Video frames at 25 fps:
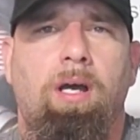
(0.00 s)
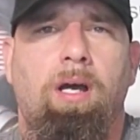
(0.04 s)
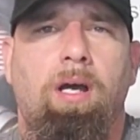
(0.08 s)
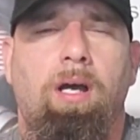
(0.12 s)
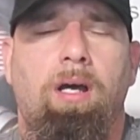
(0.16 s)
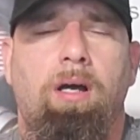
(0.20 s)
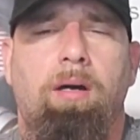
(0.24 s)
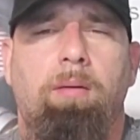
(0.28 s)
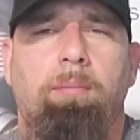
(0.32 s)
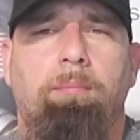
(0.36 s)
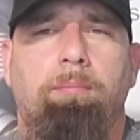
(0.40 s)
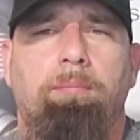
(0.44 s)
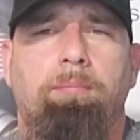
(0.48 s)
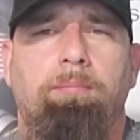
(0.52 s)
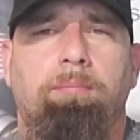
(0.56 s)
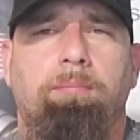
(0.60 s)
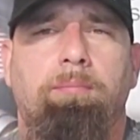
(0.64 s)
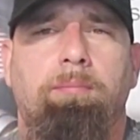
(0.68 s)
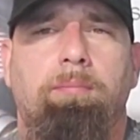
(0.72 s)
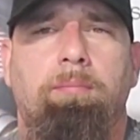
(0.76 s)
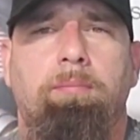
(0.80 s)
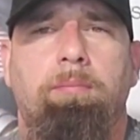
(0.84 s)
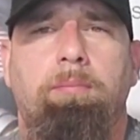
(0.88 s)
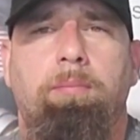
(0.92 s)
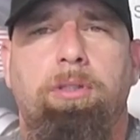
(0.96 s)

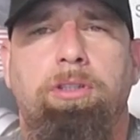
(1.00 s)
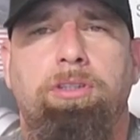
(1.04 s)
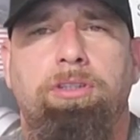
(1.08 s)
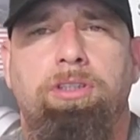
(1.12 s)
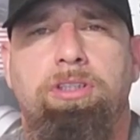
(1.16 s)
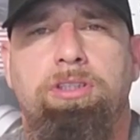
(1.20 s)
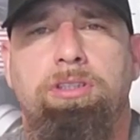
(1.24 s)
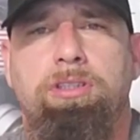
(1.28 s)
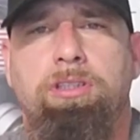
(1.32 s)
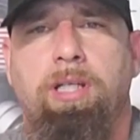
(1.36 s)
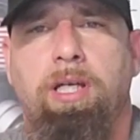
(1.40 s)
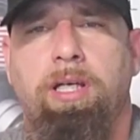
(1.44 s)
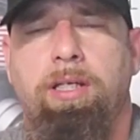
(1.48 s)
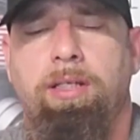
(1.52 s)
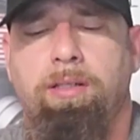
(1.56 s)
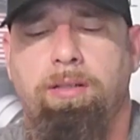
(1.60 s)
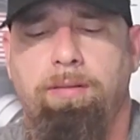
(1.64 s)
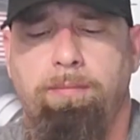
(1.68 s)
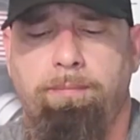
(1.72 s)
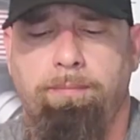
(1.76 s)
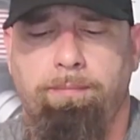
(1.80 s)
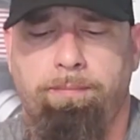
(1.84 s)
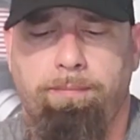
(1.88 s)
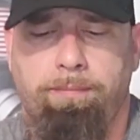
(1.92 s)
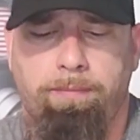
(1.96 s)
But just
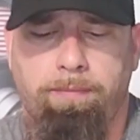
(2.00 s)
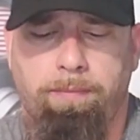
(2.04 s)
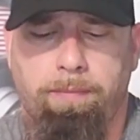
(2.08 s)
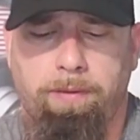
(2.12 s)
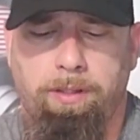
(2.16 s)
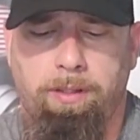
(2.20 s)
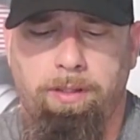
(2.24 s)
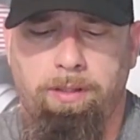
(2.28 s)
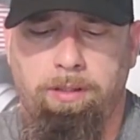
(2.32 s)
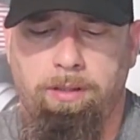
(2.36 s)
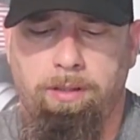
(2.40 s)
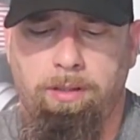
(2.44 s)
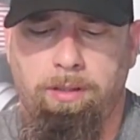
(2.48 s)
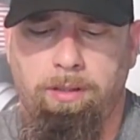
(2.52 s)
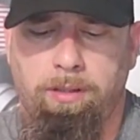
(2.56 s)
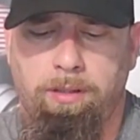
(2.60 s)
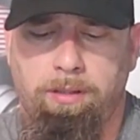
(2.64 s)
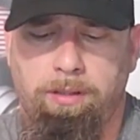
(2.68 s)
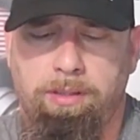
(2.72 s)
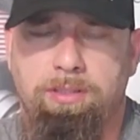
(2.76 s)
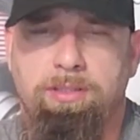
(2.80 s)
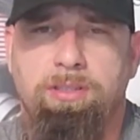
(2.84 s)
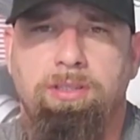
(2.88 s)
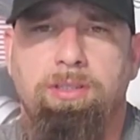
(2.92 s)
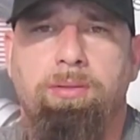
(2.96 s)
like
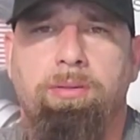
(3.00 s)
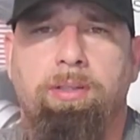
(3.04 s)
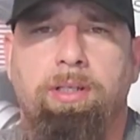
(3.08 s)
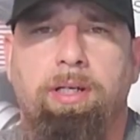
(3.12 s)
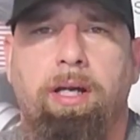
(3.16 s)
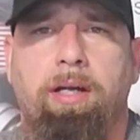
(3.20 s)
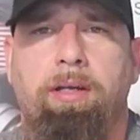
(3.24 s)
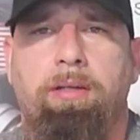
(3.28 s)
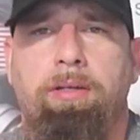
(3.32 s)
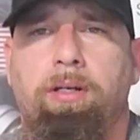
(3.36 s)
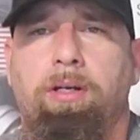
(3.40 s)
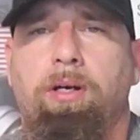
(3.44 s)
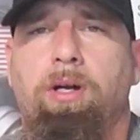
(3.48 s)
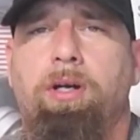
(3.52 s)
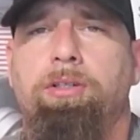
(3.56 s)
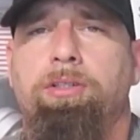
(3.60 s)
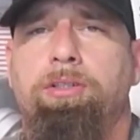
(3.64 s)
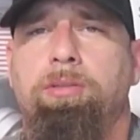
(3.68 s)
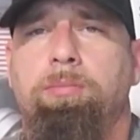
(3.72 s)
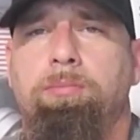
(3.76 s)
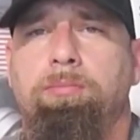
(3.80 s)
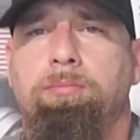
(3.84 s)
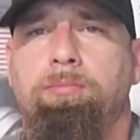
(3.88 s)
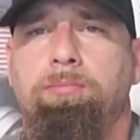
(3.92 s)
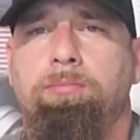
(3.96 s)
the concealed carry, there are
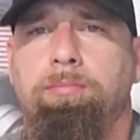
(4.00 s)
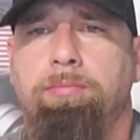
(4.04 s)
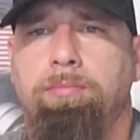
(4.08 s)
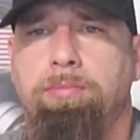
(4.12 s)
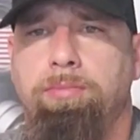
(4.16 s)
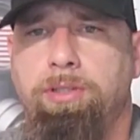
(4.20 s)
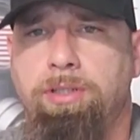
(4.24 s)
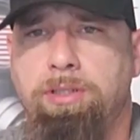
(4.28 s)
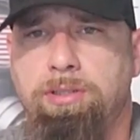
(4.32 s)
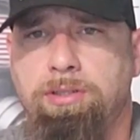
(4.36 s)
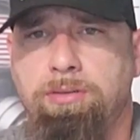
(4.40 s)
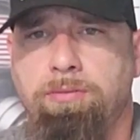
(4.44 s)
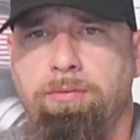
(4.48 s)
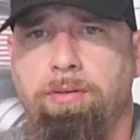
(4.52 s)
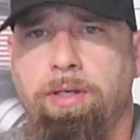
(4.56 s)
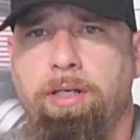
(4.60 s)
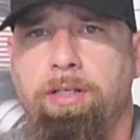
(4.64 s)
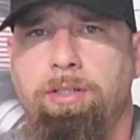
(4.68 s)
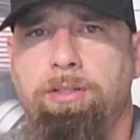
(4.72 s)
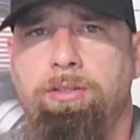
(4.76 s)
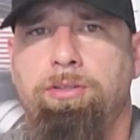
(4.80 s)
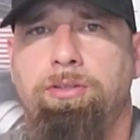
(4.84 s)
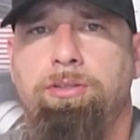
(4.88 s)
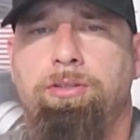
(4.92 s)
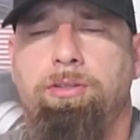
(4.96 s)
some
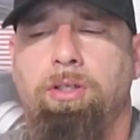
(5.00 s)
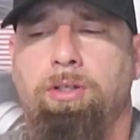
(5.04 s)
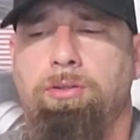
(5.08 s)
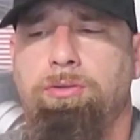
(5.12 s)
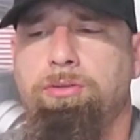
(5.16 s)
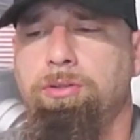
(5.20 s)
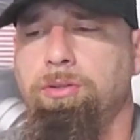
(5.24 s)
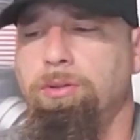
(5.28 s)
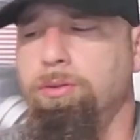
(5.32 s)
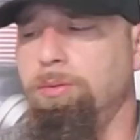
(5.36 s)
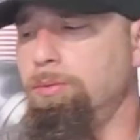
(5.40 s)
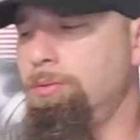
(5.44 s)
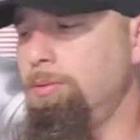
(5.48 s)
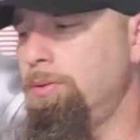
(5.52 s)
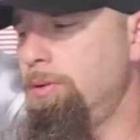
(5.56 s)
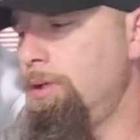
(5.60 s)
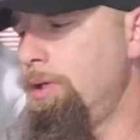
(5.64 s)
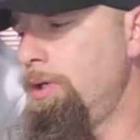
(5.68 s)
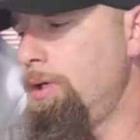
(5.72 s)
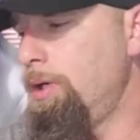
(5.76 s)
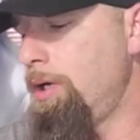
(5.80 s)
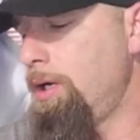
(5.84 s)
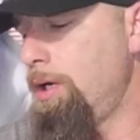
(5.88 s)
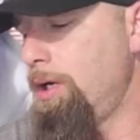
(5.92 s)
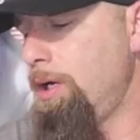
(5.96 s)
disadvantages also
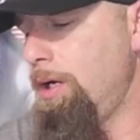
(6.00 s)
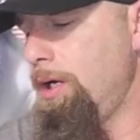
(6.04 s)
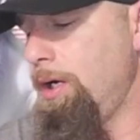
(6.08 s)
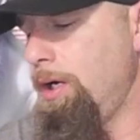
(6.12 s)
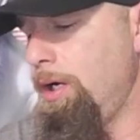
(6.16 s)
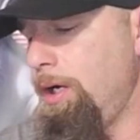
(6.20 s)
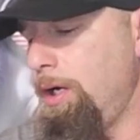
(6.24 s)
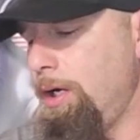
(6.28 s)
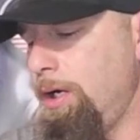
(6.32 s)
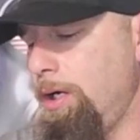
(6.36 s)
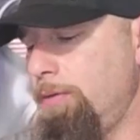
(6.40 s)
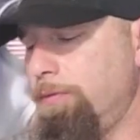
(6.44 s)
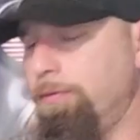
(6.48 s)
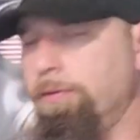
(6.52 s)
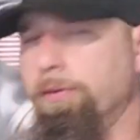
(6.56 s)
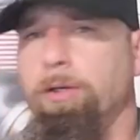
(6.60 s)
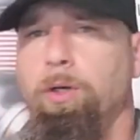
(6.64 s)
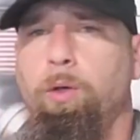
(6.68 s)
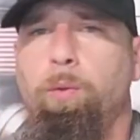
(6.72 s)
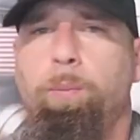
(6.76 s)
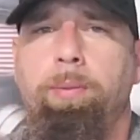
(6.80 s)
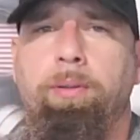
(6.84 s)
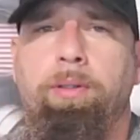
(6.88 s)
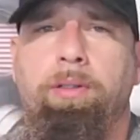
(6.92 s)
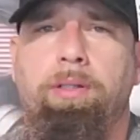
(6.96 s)

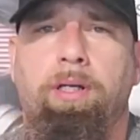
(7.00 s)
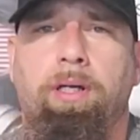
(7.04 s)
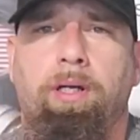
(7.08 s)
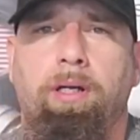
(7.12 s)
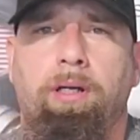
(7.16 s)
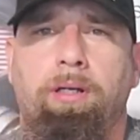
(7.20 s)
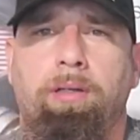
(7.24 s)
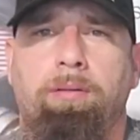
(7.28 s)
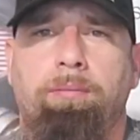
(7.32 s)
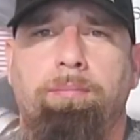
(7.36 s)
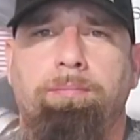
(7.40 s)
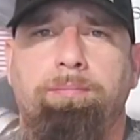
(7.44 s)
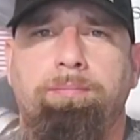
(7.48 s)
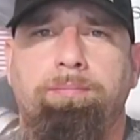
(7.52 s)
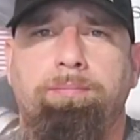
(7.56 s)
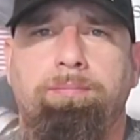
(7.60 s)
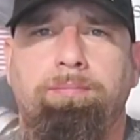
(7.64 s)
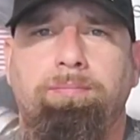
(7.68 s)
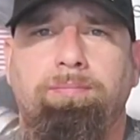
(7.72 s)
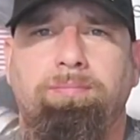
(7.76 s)
for open carrying.